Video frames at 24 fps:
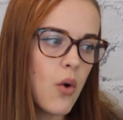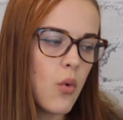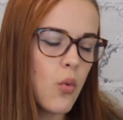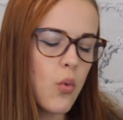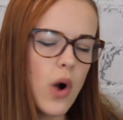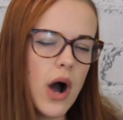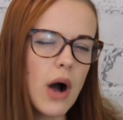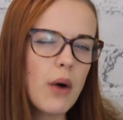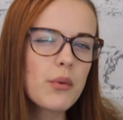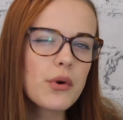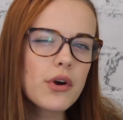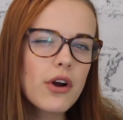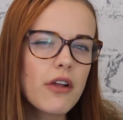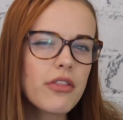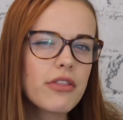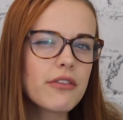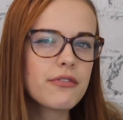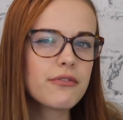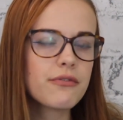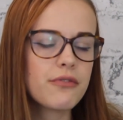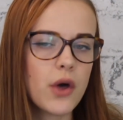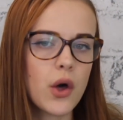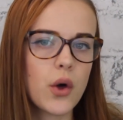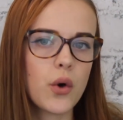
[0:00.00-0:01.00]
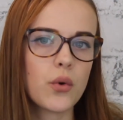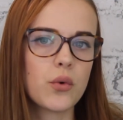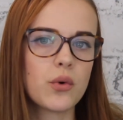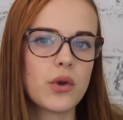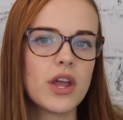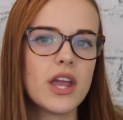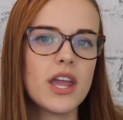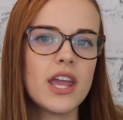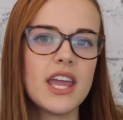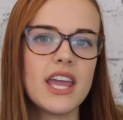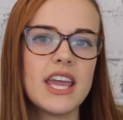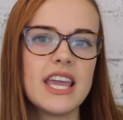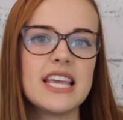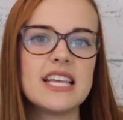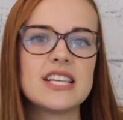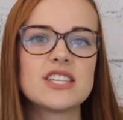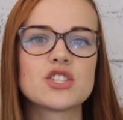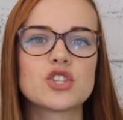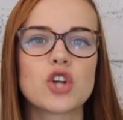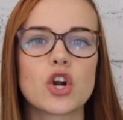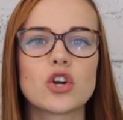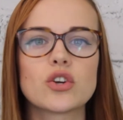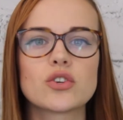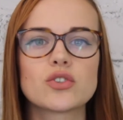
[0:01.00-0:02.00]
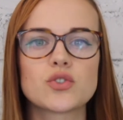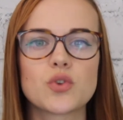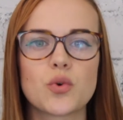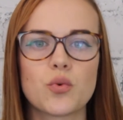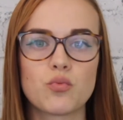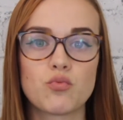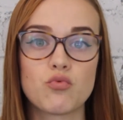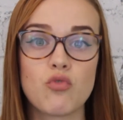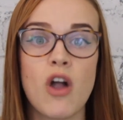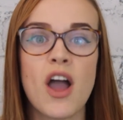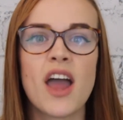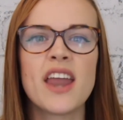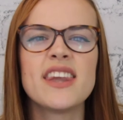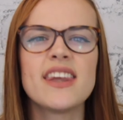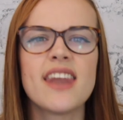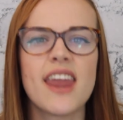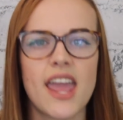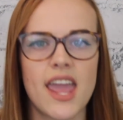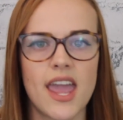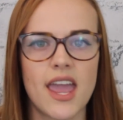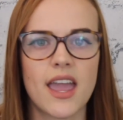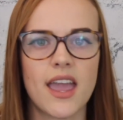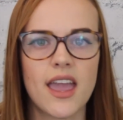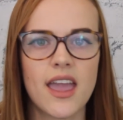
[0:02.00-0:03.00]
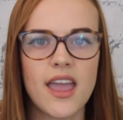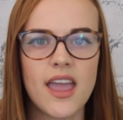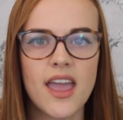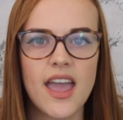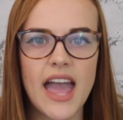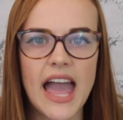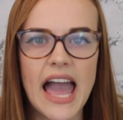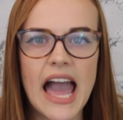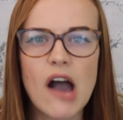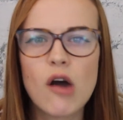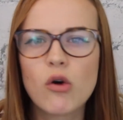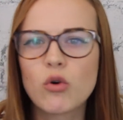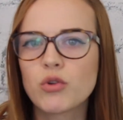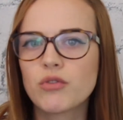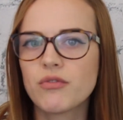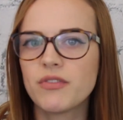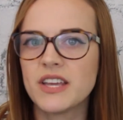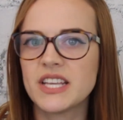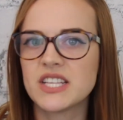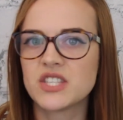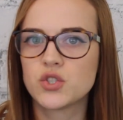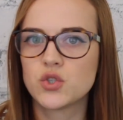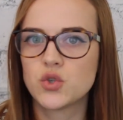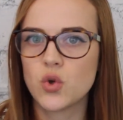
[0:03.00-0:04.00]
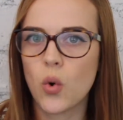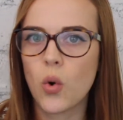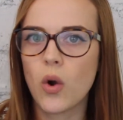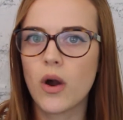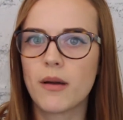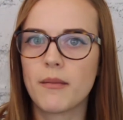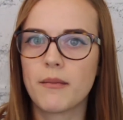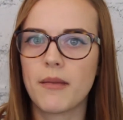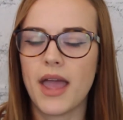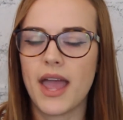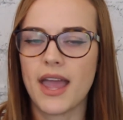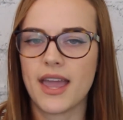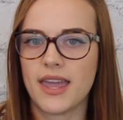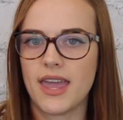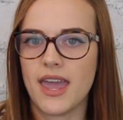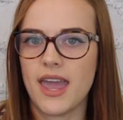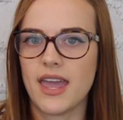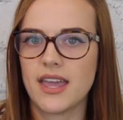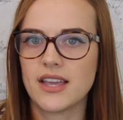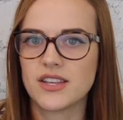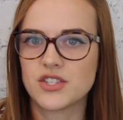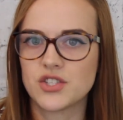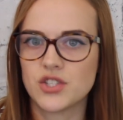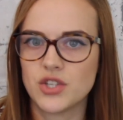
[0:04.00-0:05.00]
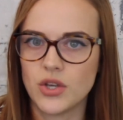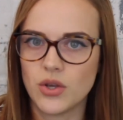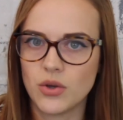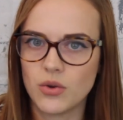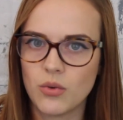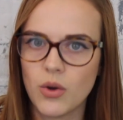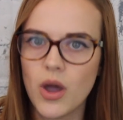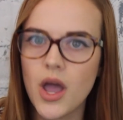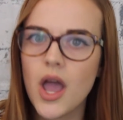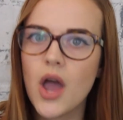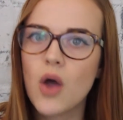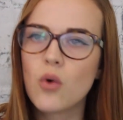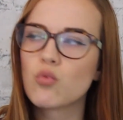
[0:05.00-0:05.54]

While we're on the phone, he starts running out of his dorm at KSU,